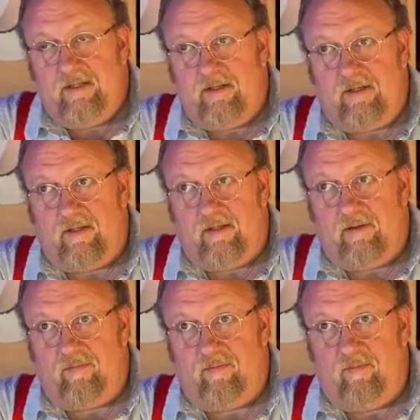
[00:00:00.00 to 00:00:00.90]
Uh,
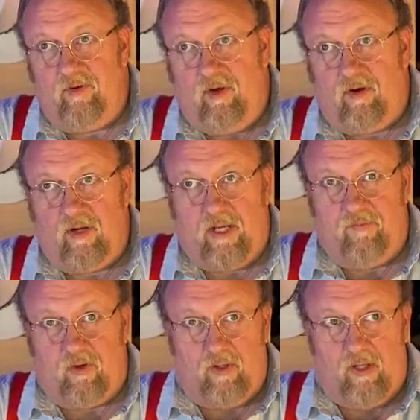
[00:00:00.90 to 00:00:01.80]
you're going to have a
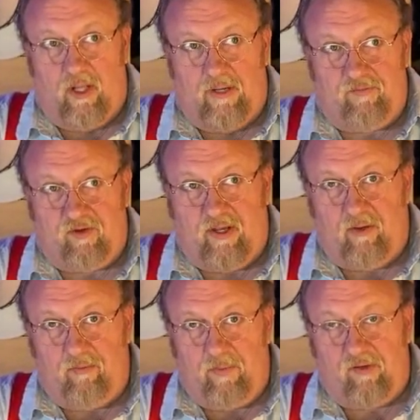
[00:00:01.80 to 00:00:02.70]
good live
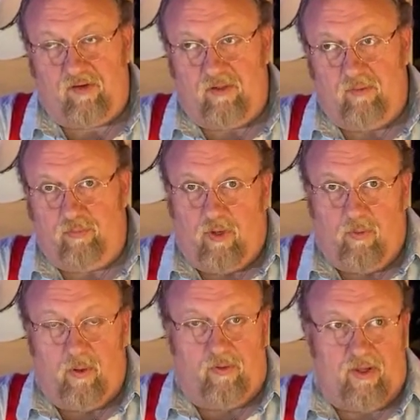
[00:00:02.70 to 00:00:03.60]
sound basically pretty
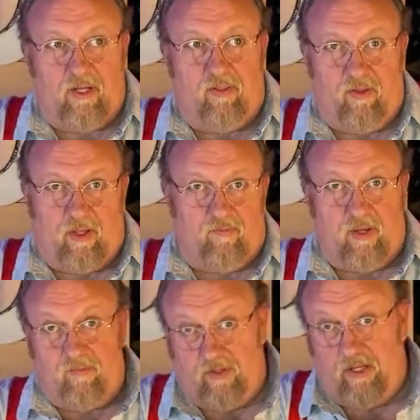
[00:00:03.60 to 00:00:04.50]
well with anything if you
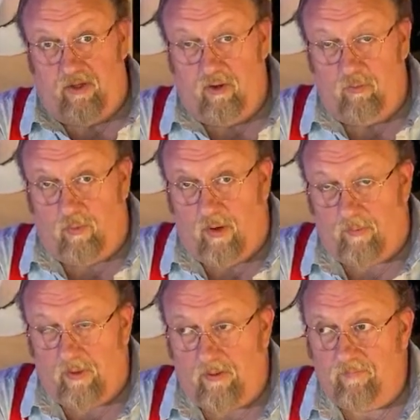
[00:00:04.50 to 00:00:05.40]
have it E Q'd properly.